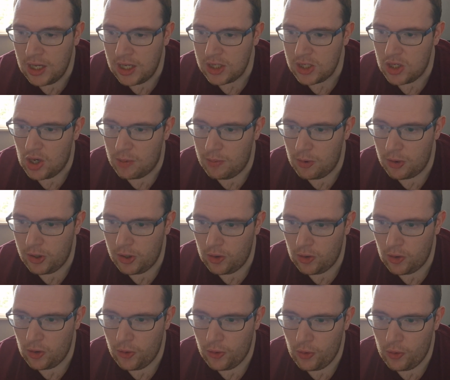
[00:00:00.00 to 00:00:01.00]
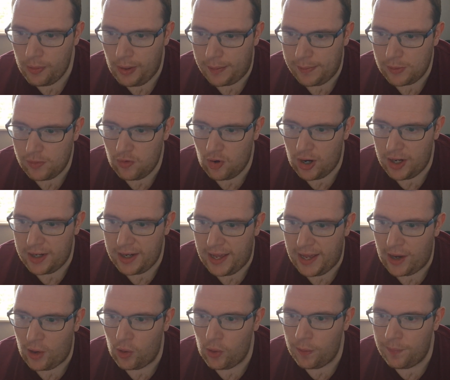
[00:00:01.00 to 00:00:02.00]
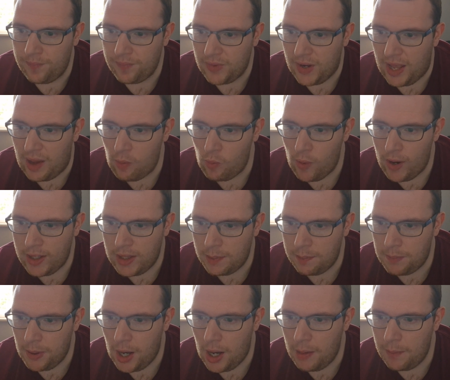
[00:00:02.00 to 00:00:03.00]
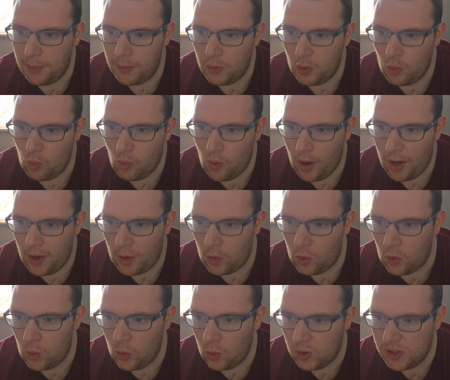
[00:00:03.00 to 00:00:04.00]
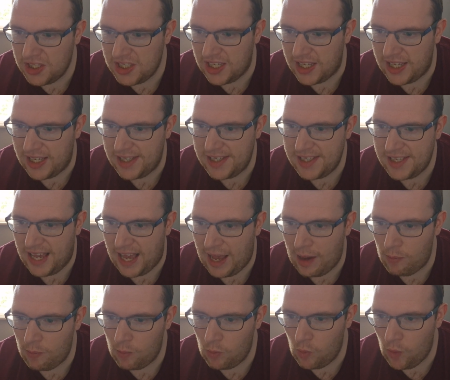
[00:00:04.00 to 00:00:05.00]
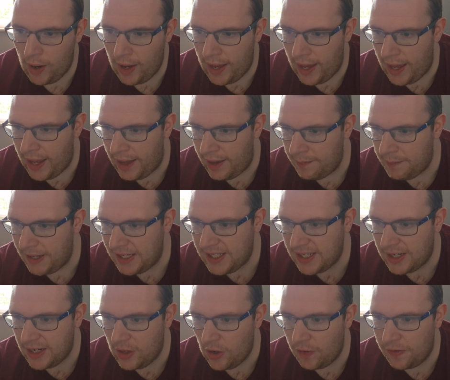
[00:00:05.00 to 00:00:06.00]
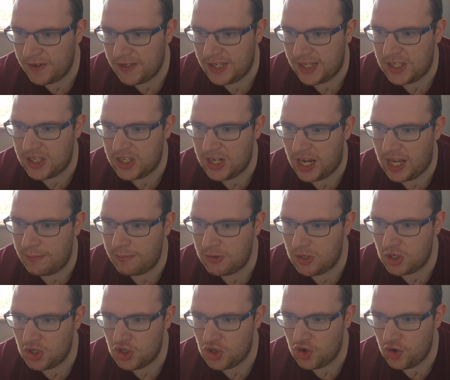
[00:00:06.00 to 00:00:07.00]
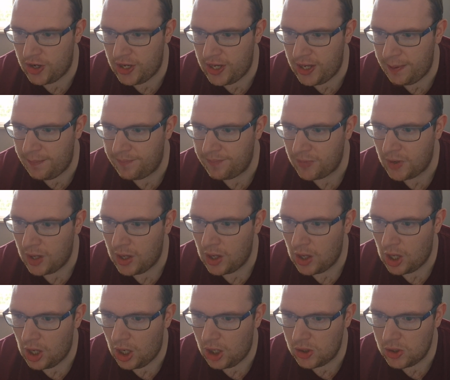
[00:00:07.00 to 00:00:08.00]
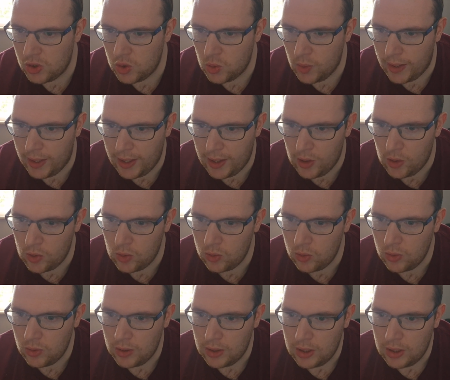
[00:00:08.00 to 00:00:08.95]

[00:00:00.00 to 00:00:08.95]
So I'm looking on Google Maps right now, and where the pub The White Horse is, and where basically off St James's Street, Castle Hill,